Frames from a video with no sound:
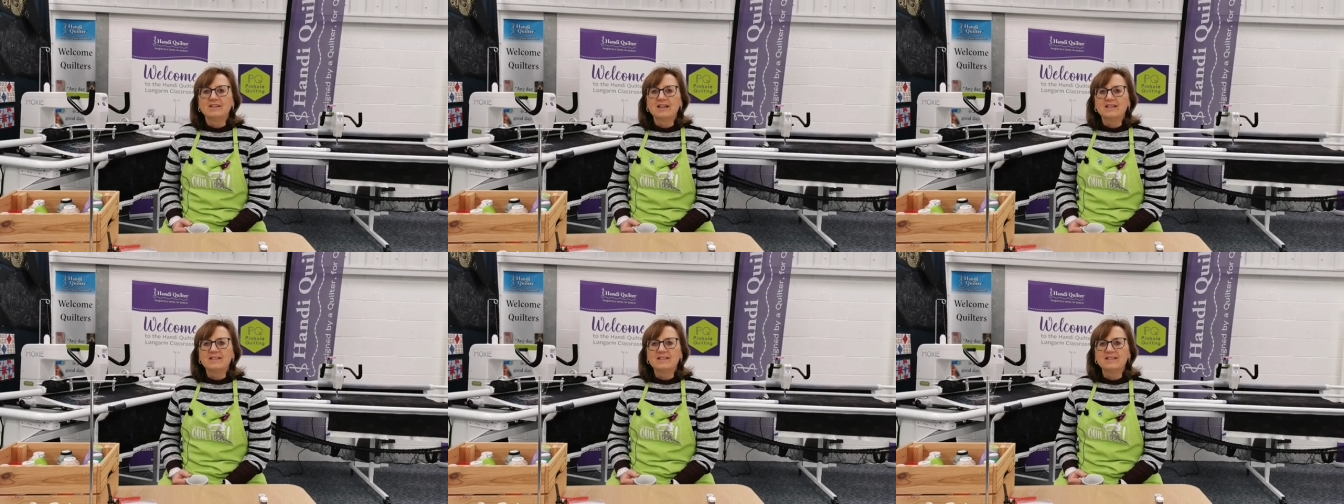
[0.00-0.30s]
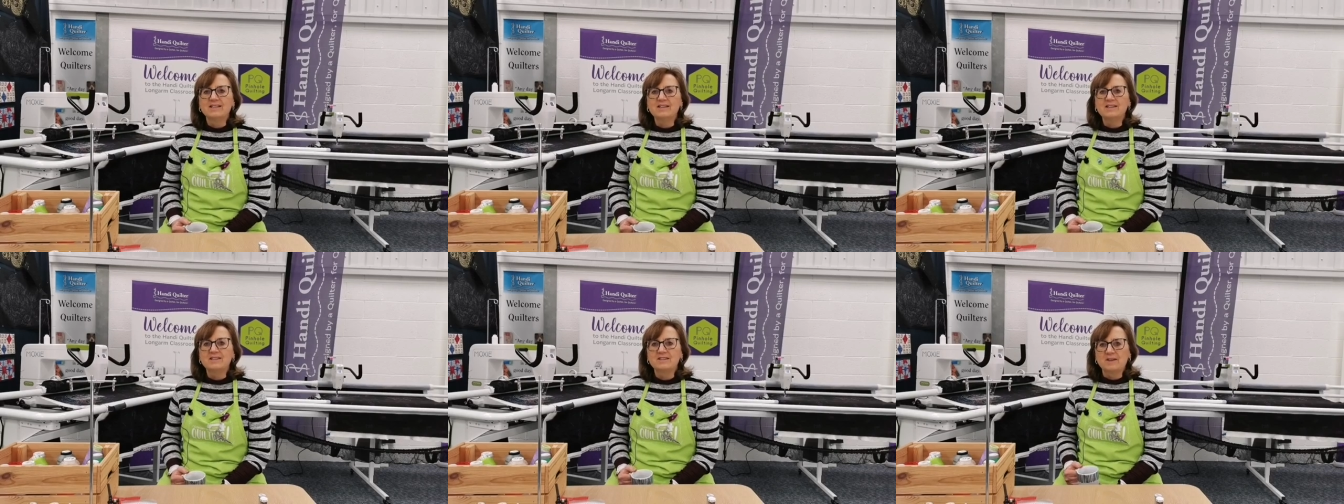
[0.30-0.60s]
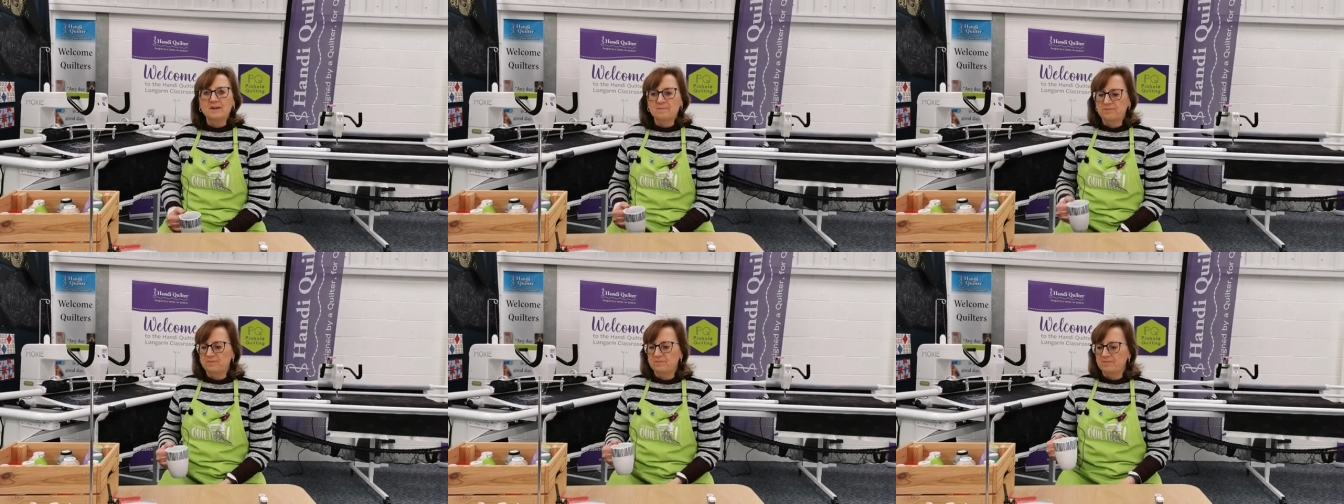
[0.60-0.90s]
That's it,
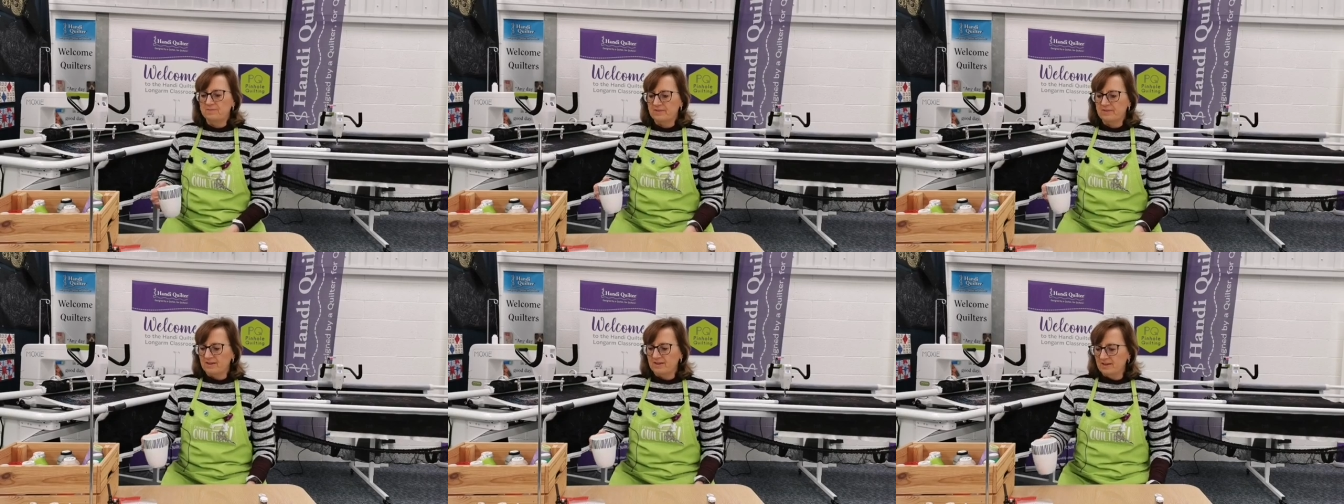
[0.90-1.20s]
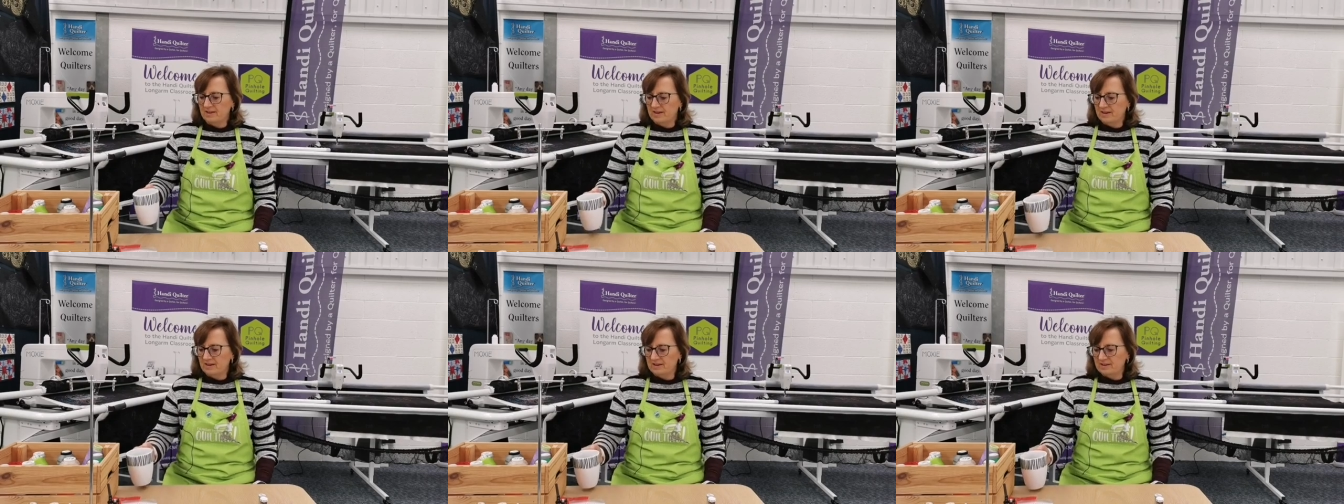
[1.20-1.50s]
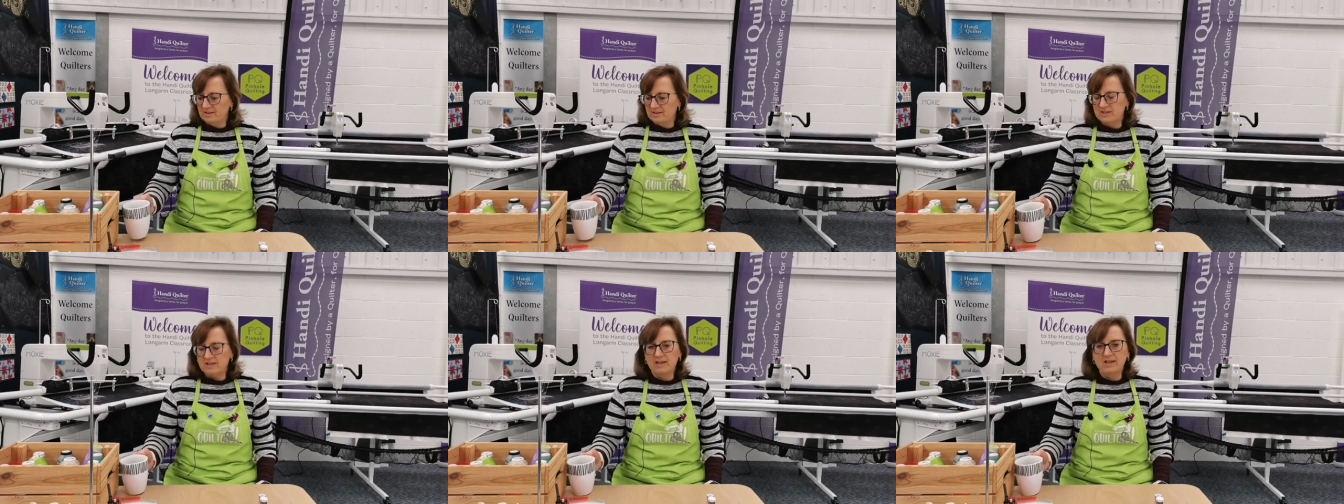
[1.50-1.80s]
is it?
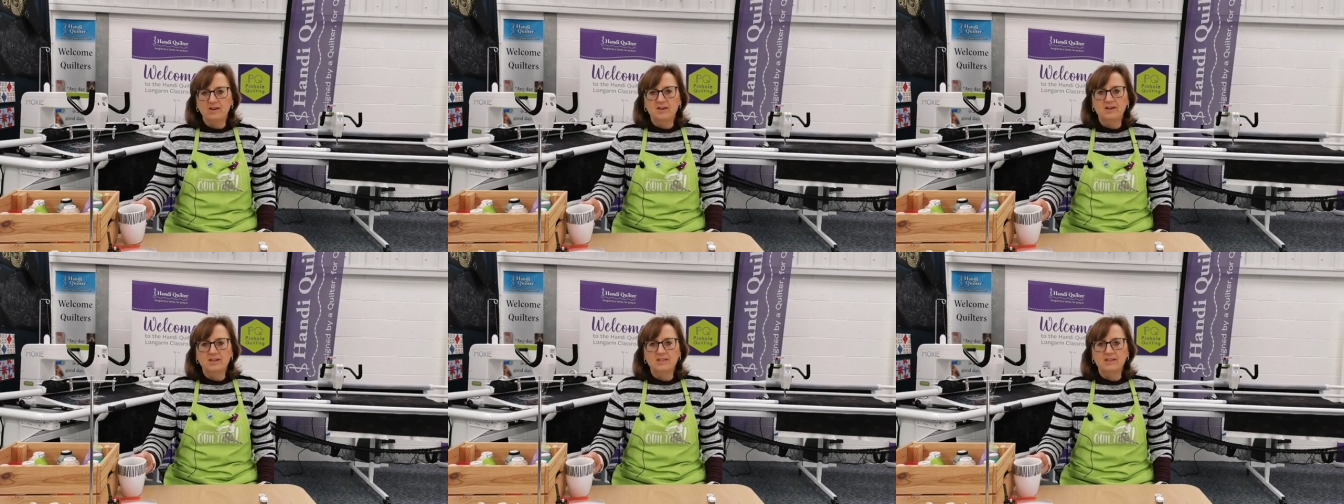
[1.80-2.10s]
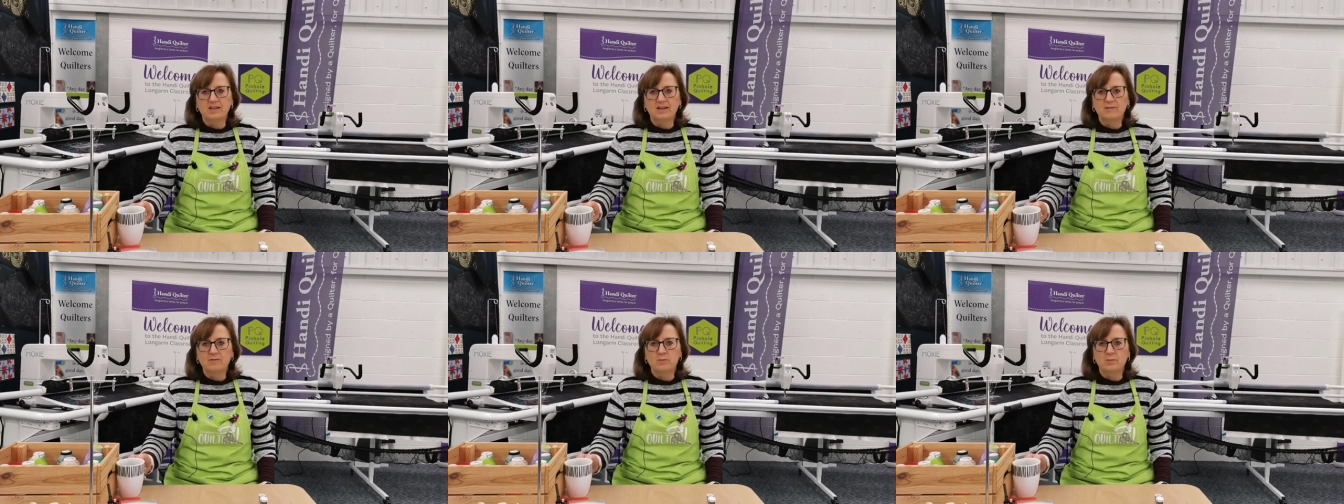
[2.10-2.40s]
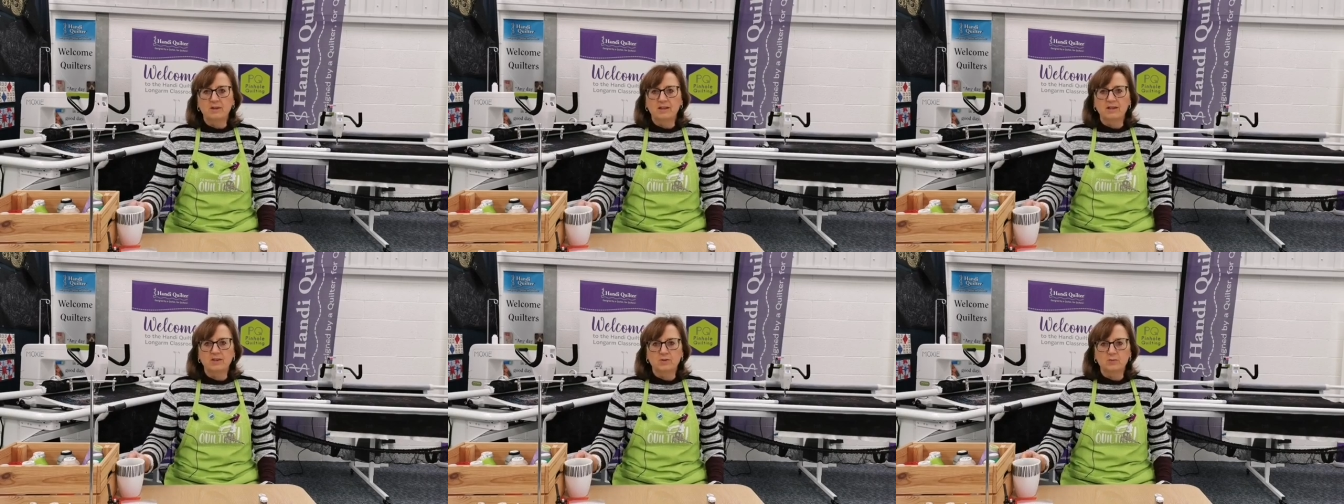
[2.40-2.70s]
And say hi to
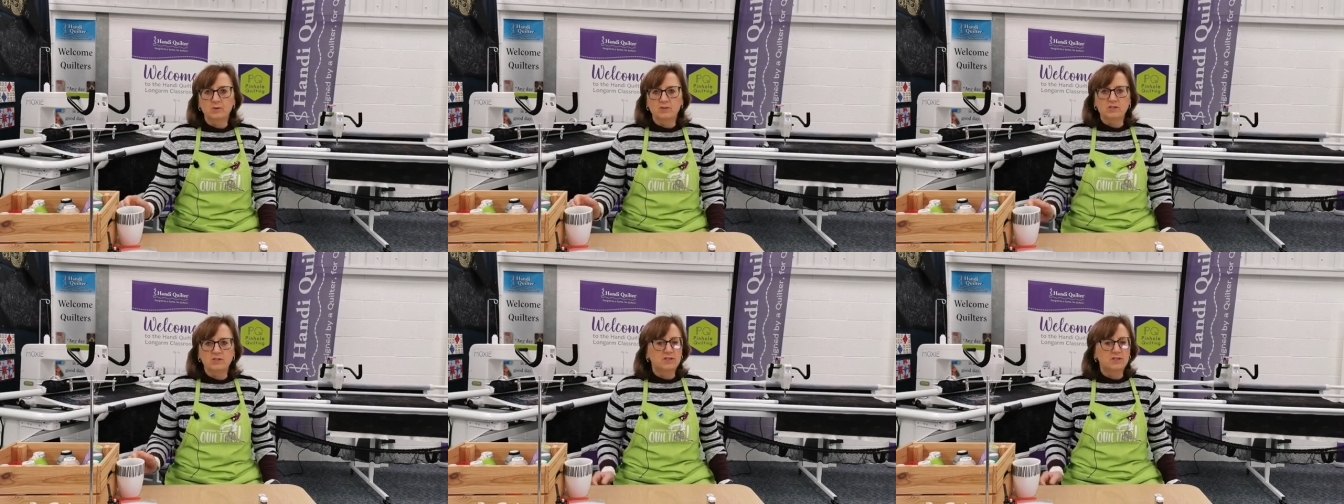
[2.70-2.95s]
everybody else.